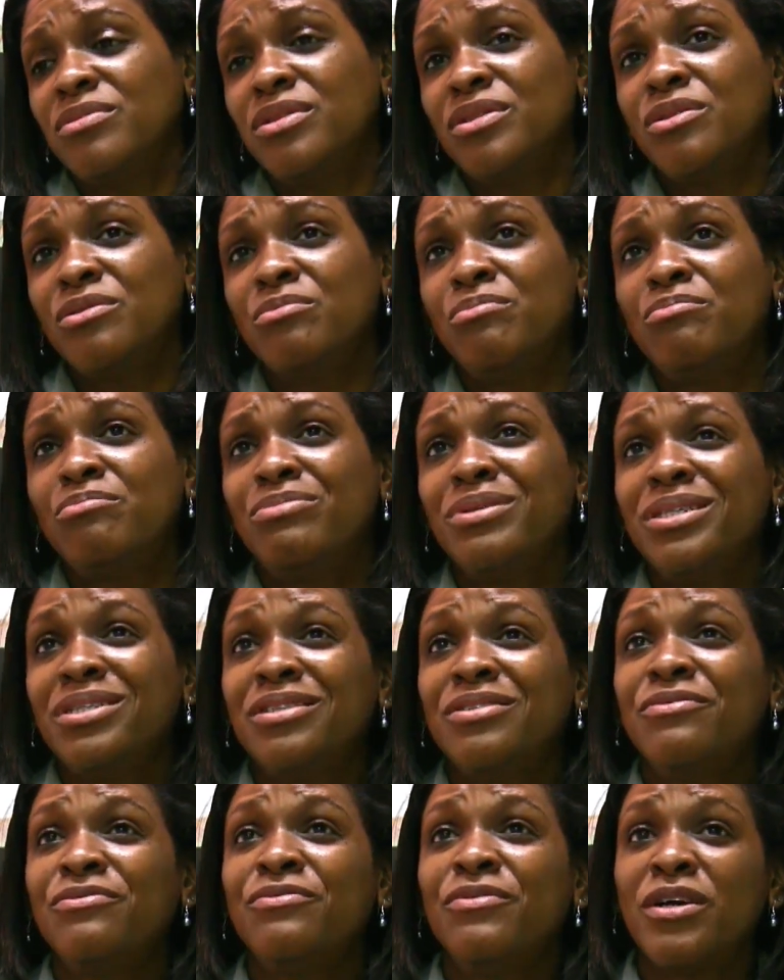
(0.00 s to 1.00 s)
to be
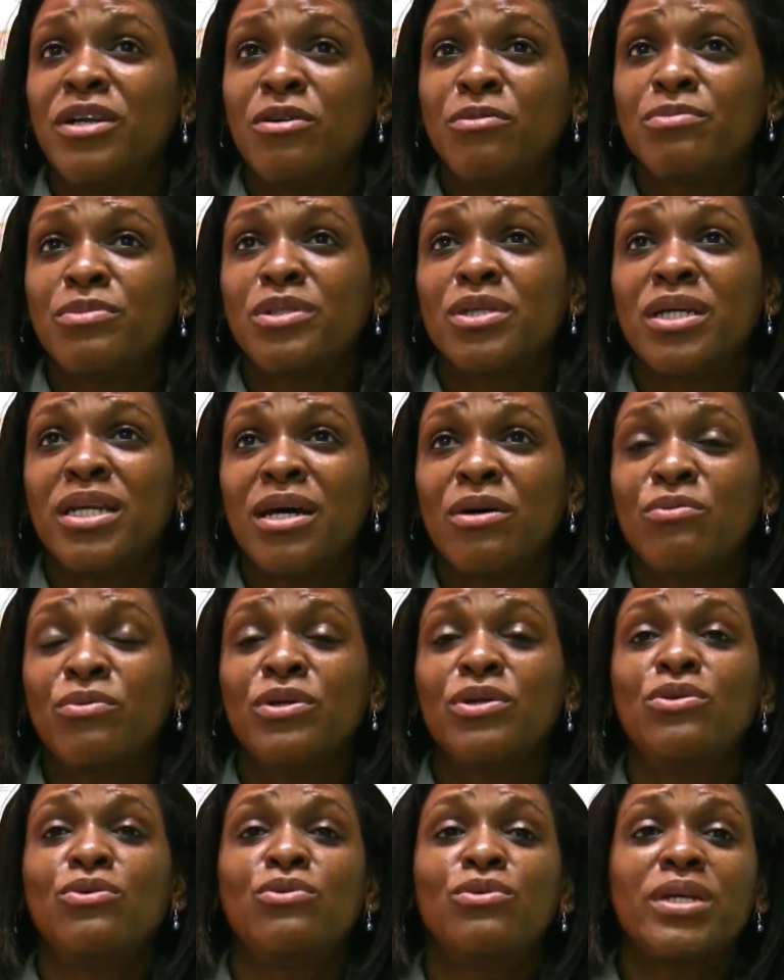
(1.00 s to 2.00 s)
developed so that we
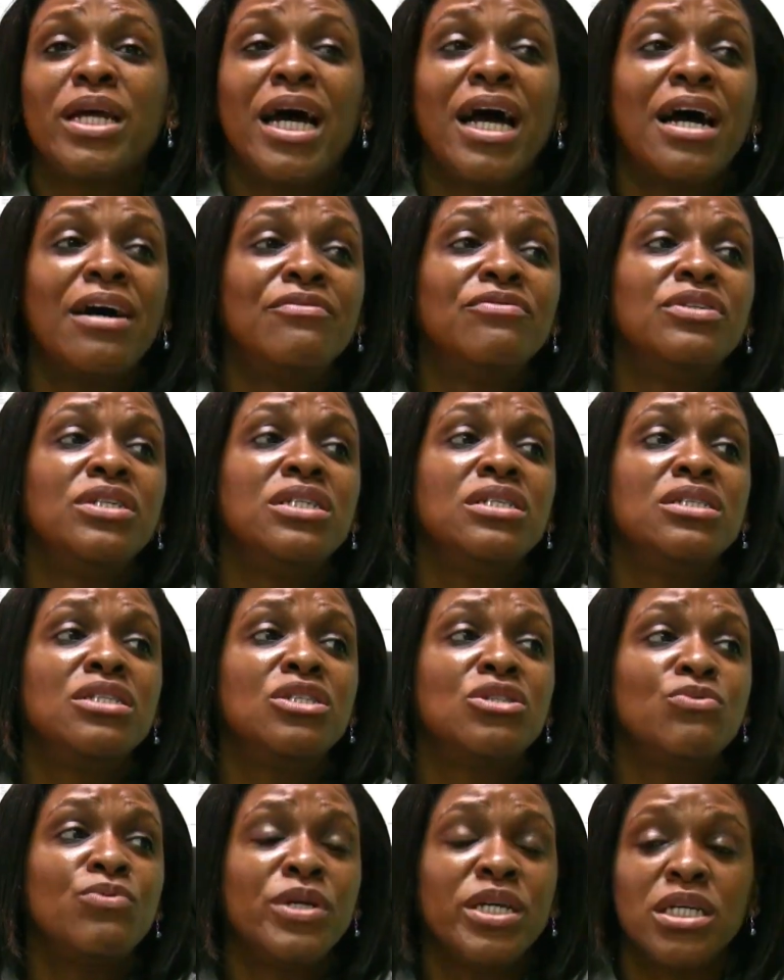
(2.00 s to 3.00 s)
don't have these
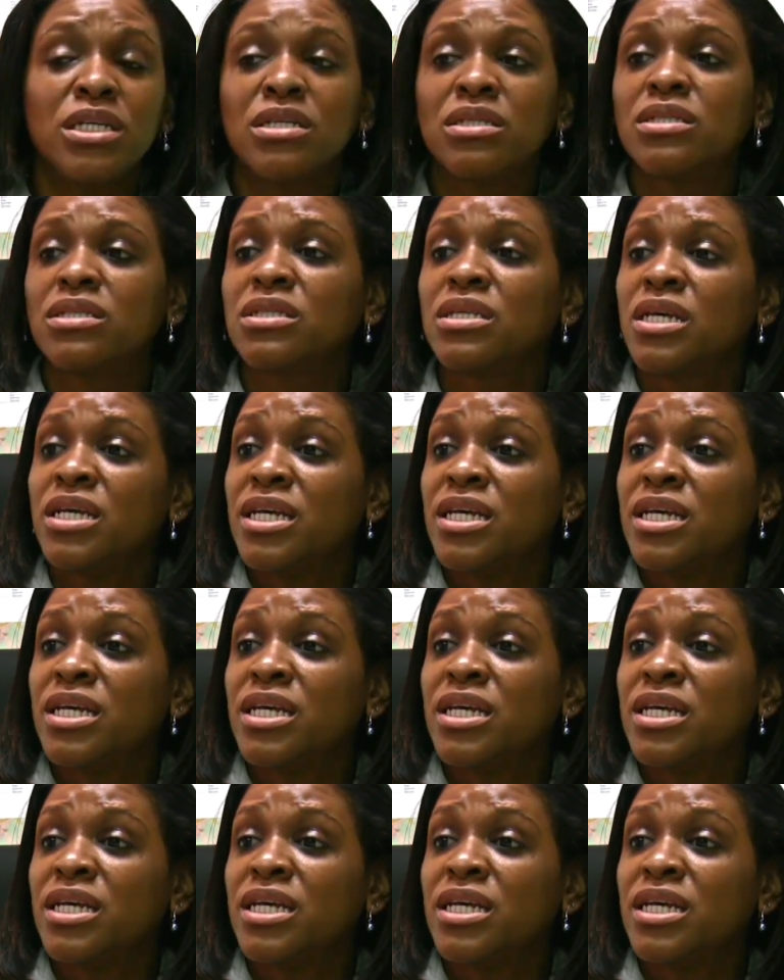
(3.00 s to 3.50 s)
swings